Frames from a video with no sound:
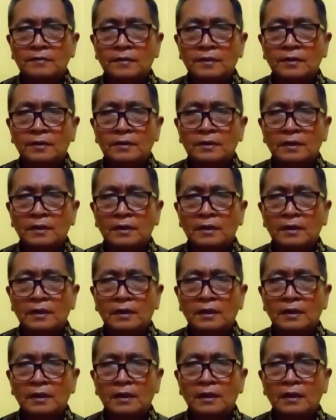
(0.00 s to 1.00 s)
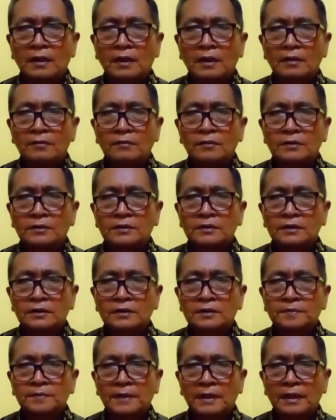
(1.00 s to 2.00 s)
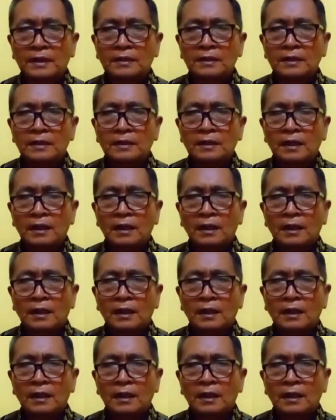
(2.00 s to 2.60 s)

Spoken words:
what I was explaining